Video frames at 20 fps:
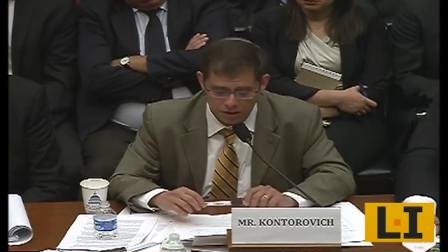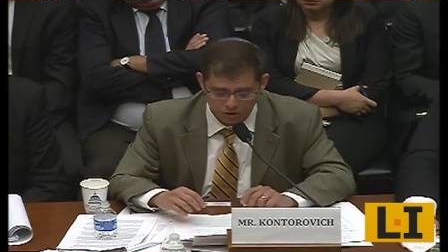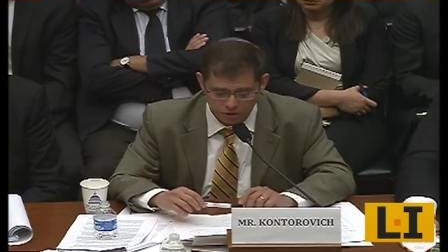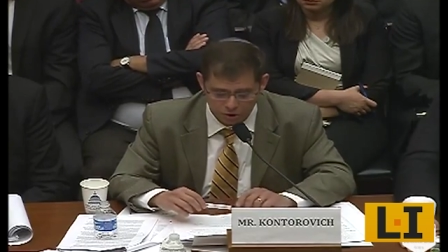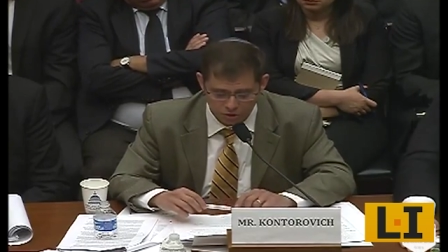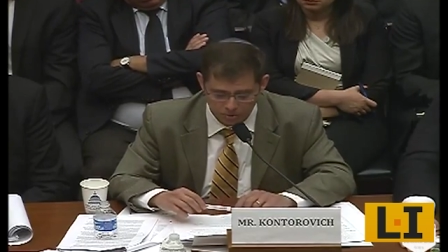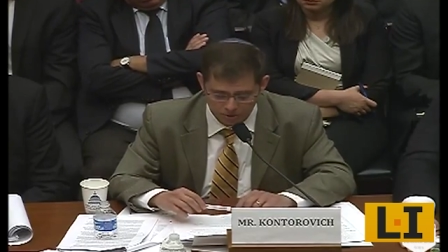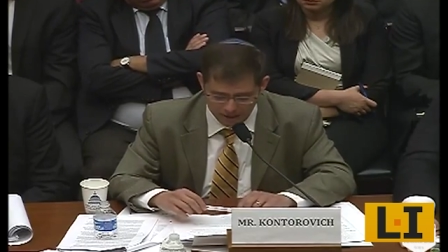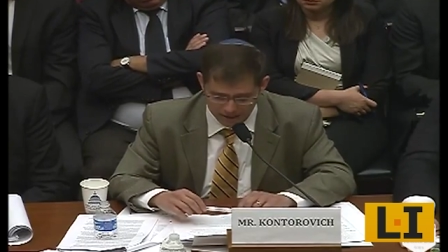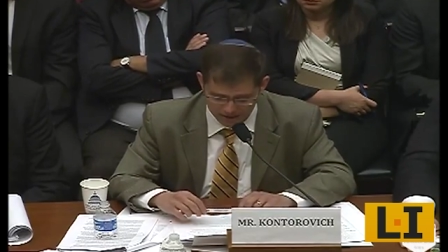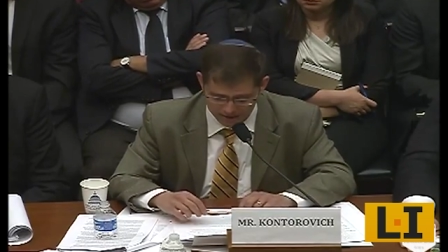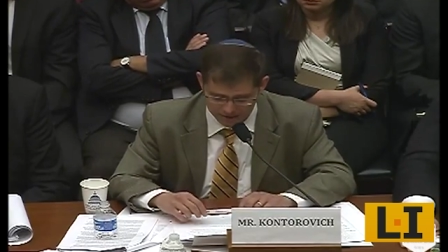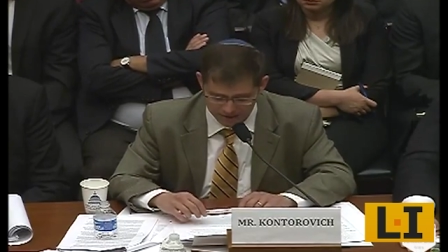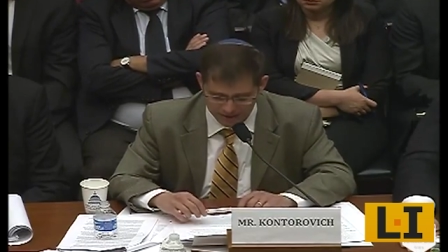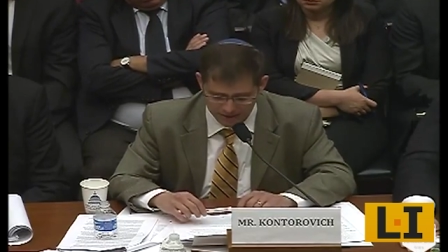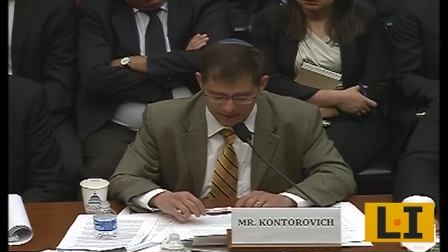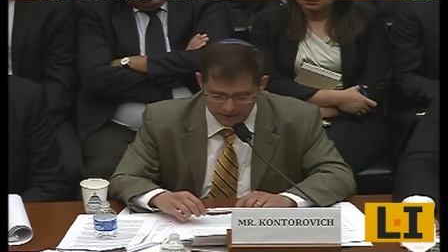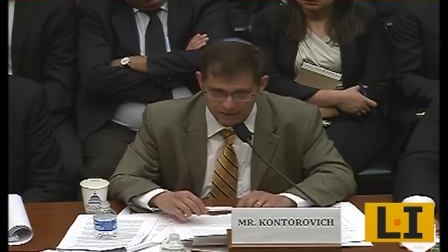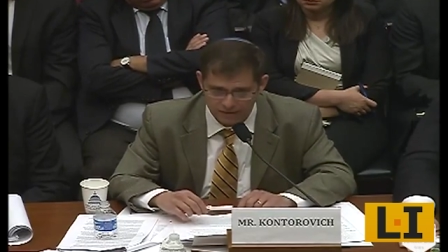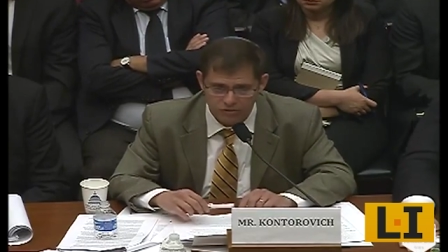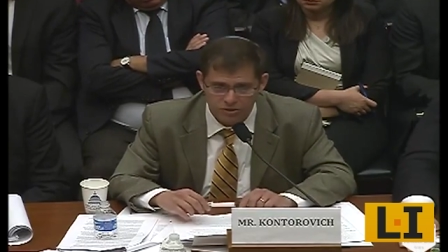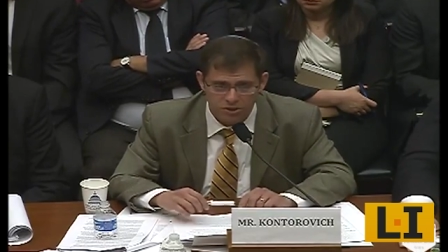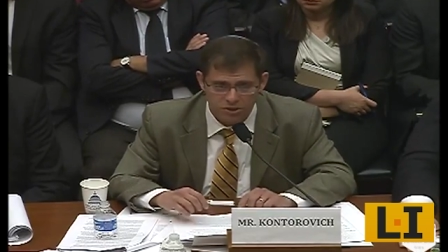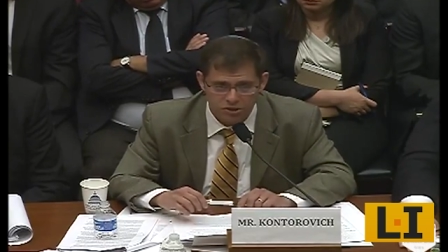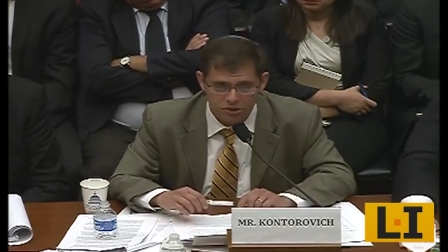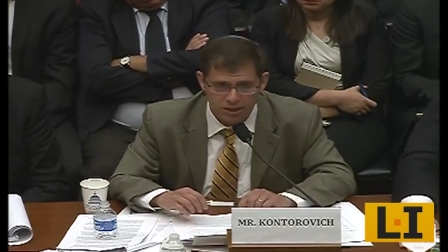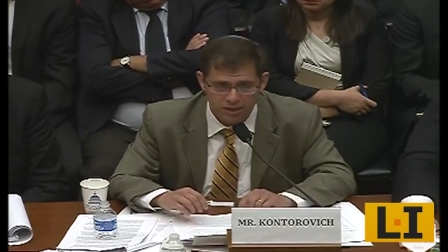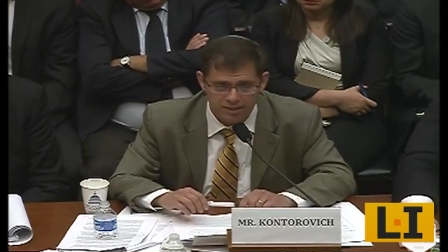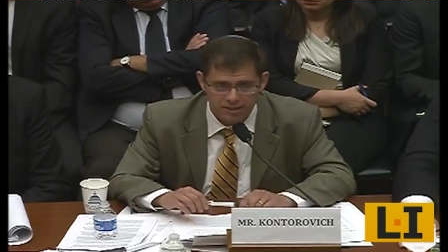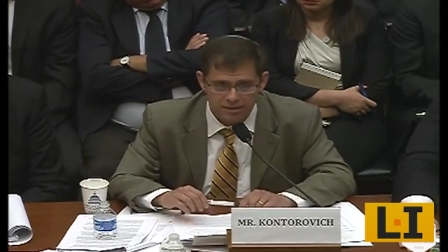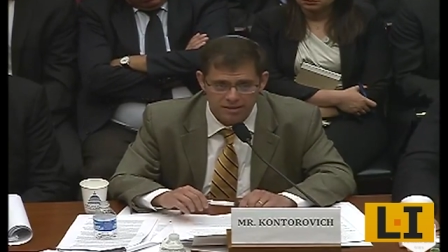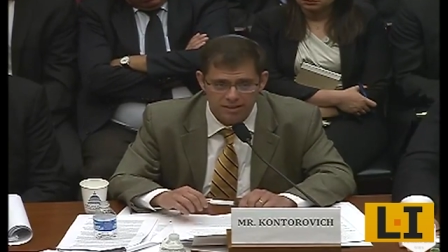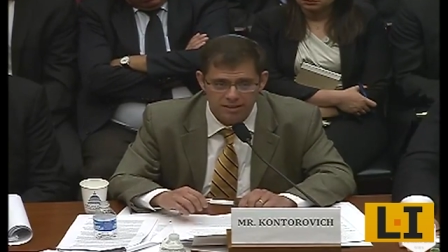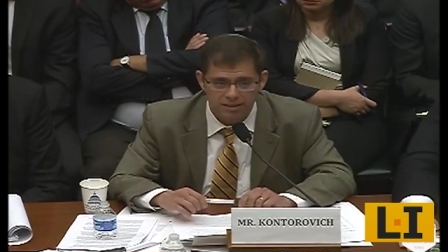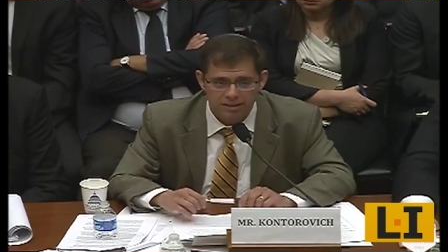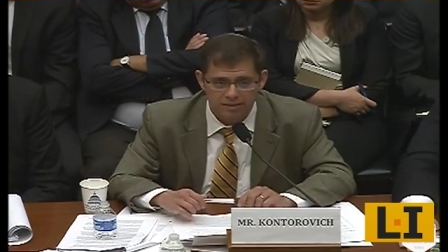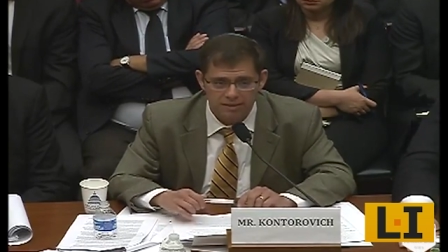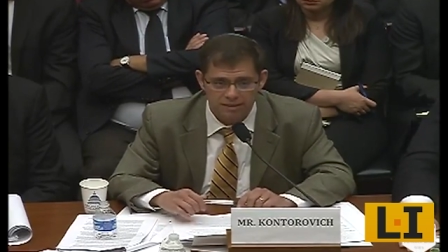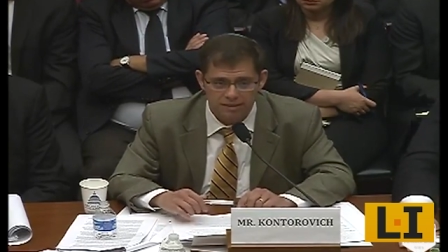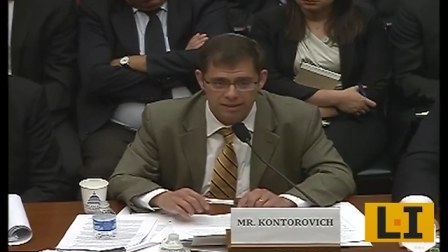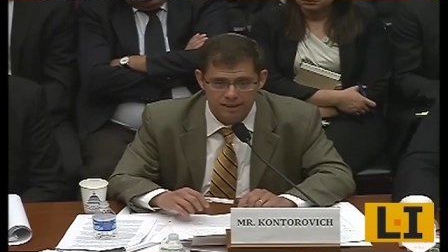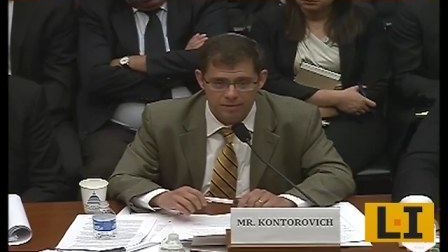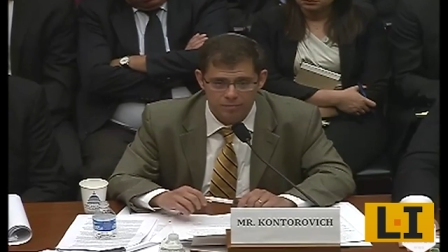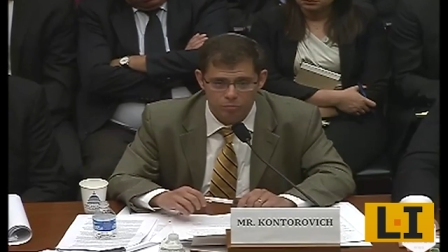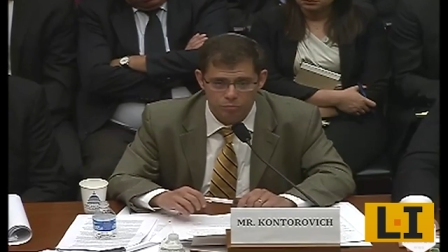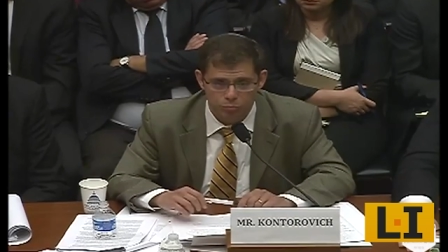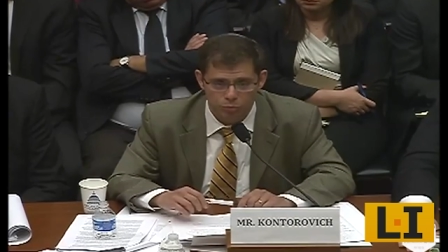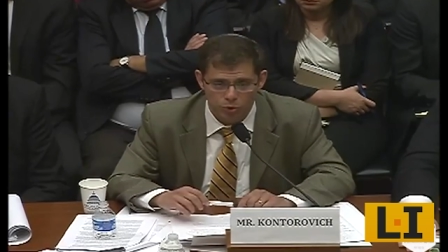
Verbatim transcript: and no one else has ever suggested that the